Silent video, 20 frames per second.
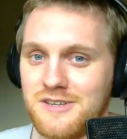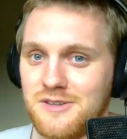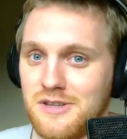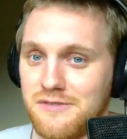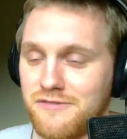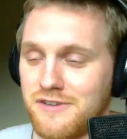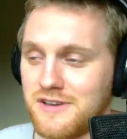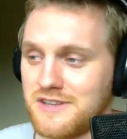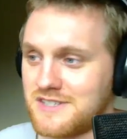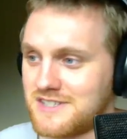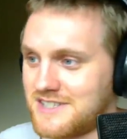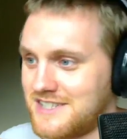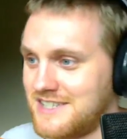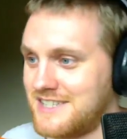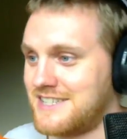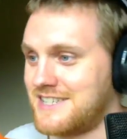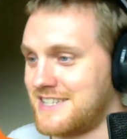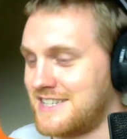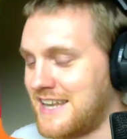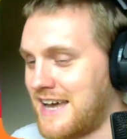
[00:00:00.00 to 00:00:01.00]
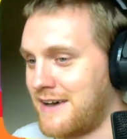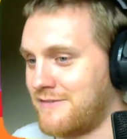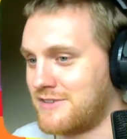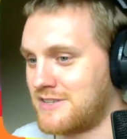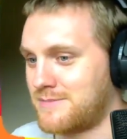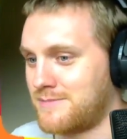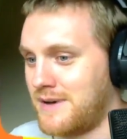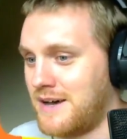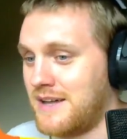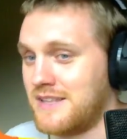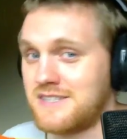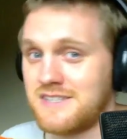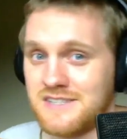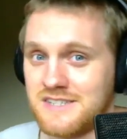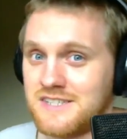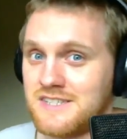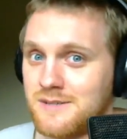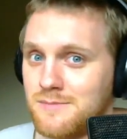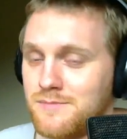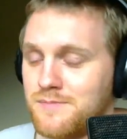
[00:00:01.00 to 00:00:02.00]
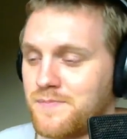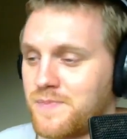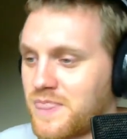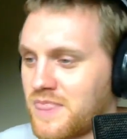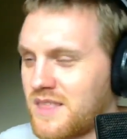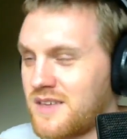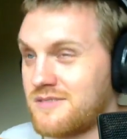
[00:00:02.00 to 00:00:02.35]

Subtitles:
at university didn't have a spa. This is some